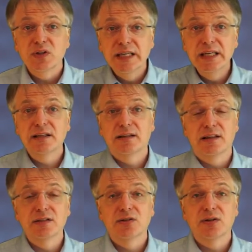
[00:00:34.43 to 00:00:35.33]
to heat
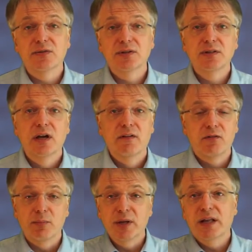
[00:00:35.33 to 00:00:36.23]
this surface
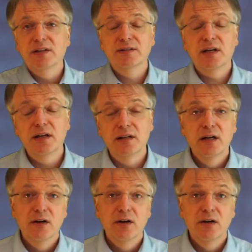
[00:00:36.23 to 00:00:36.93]
from the other side,